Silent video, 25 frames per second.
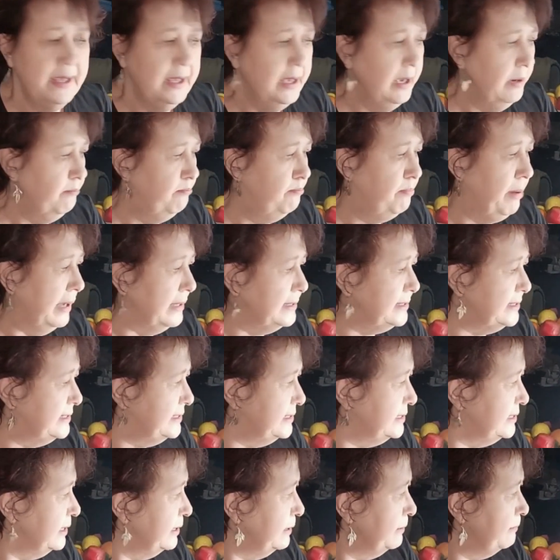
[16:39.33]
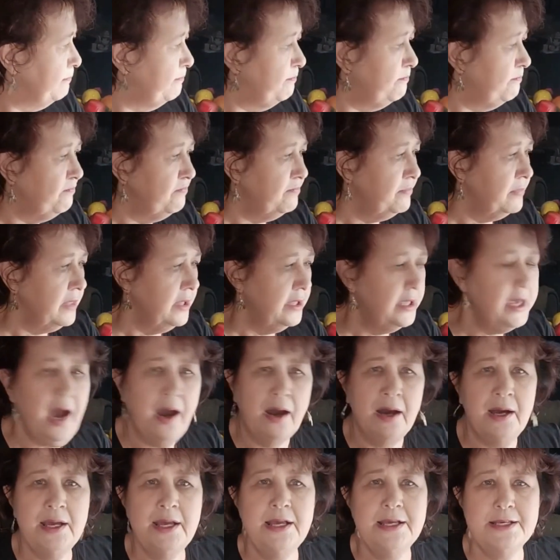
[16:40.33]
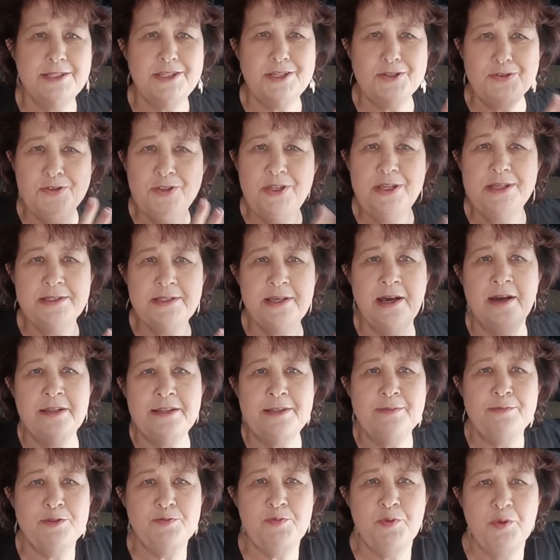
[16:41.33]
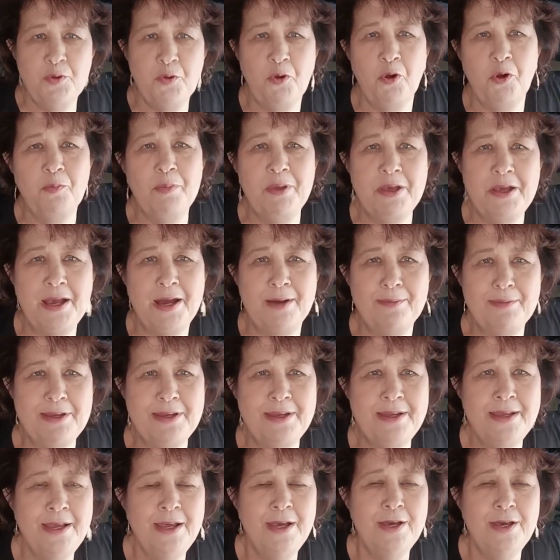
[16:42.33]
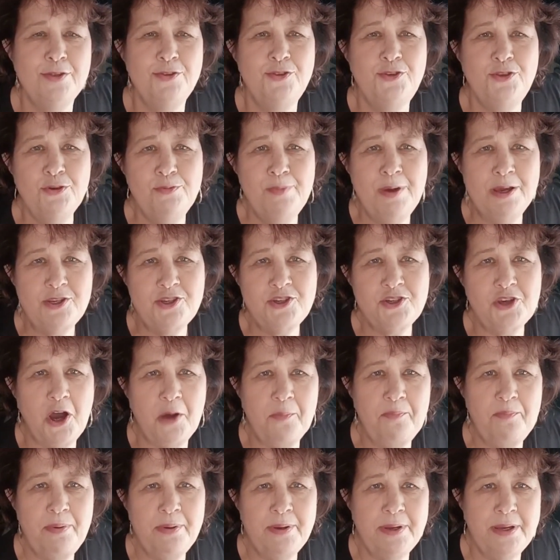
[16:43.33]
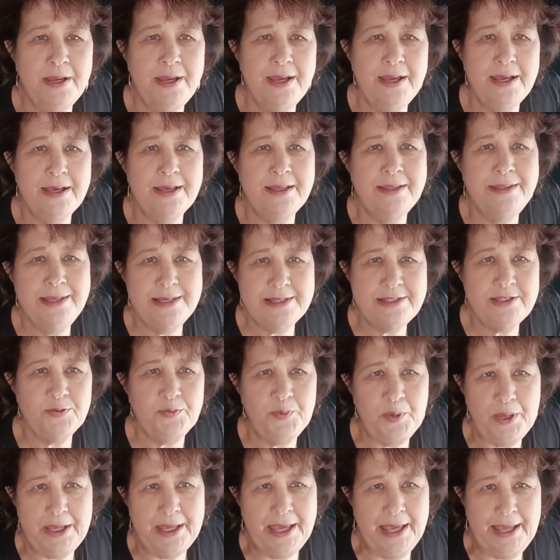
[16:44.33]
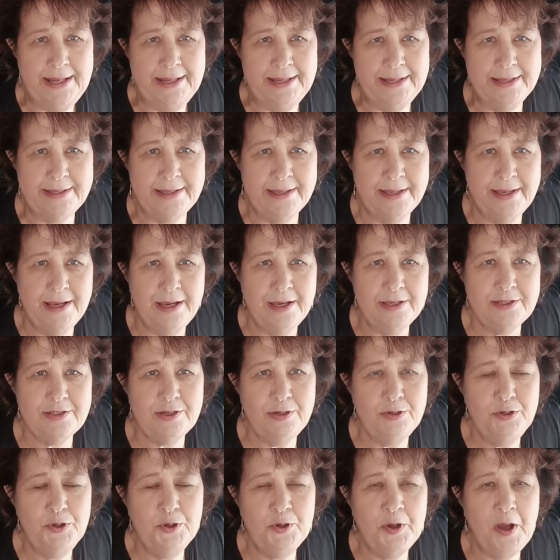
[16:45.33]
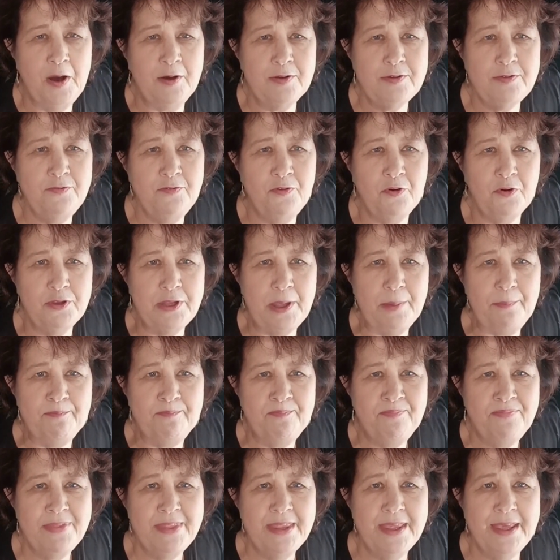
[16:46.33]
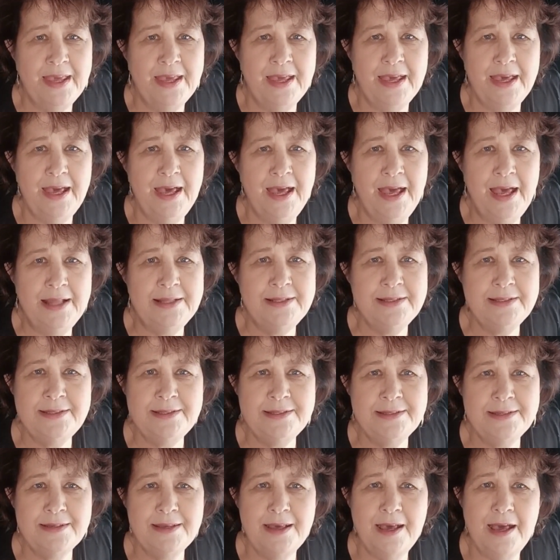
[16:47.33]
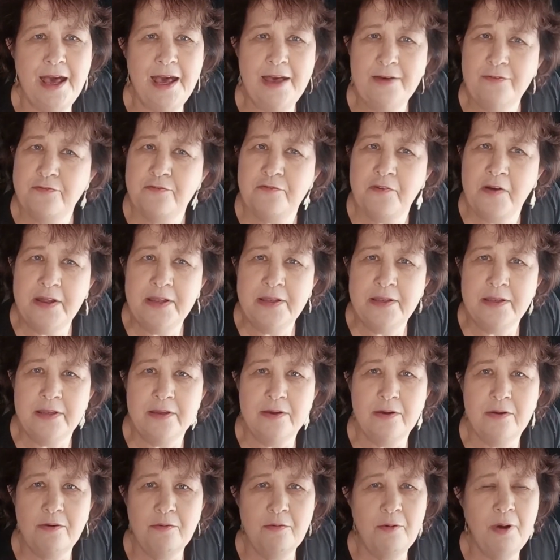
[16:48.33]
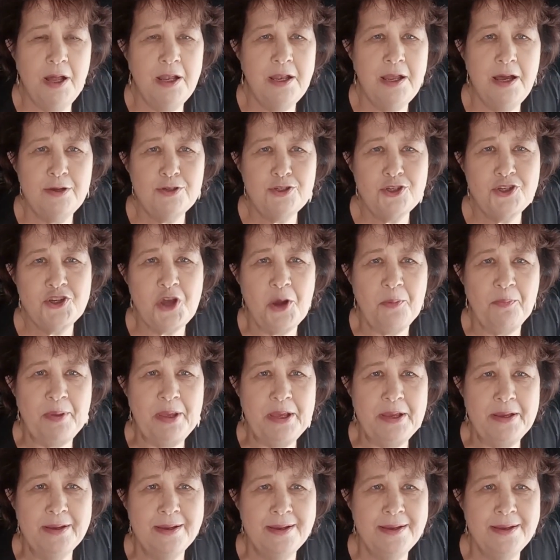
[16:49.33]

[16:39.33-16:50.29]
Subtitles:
But yeah, so these items will all be coming to my shop this weekend. So look out for them and have fun while out shopping.